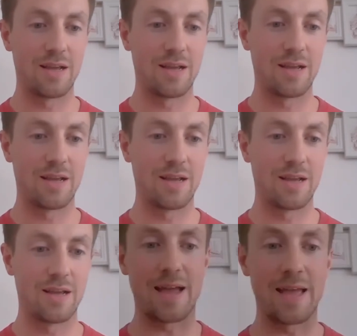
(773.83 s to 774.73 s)

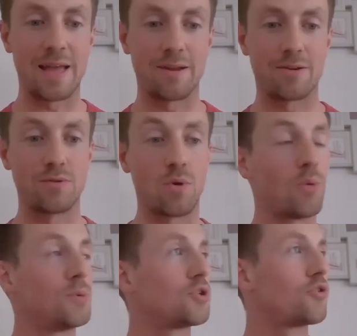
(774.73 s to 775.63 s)
structure that
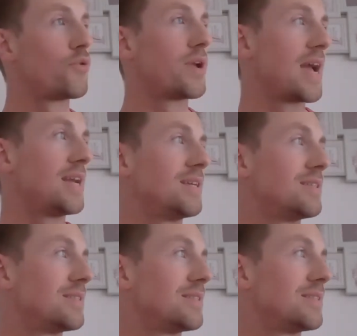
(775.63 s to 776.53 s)
it almost
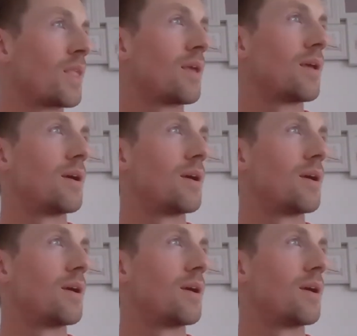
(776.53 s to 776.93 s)
creates